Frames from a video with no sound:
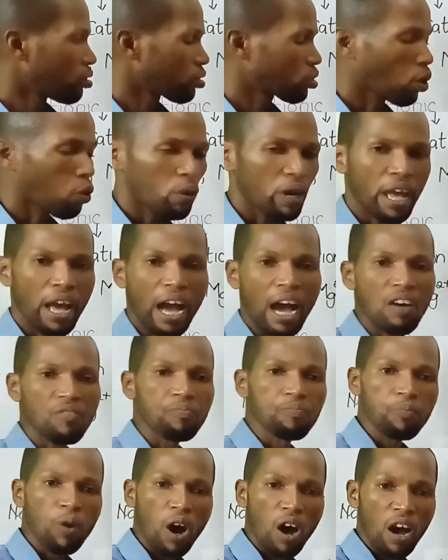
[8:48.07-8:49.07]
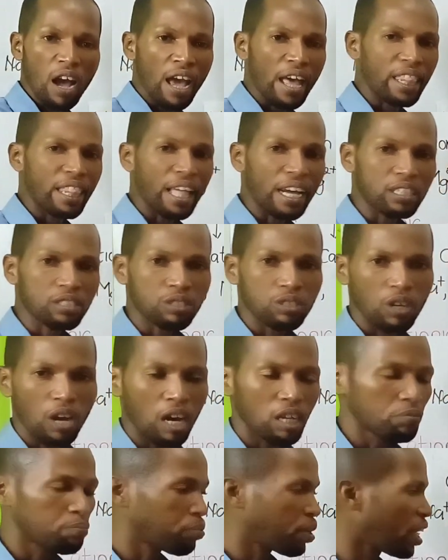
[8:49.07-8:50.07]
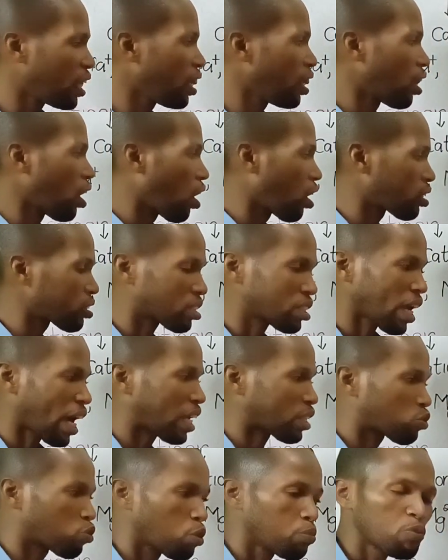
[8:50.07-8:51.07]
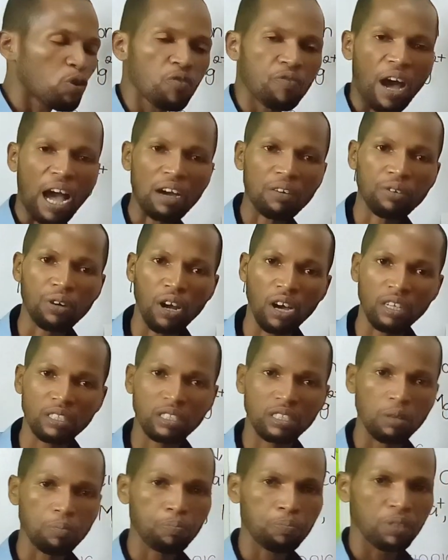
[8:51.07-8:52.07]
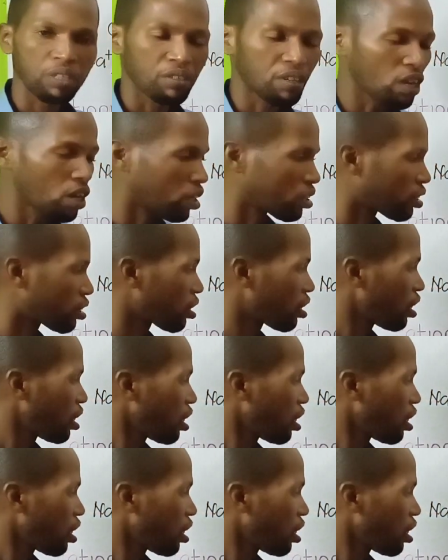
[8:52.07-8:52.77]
So we have more electron being lost as we move across the period.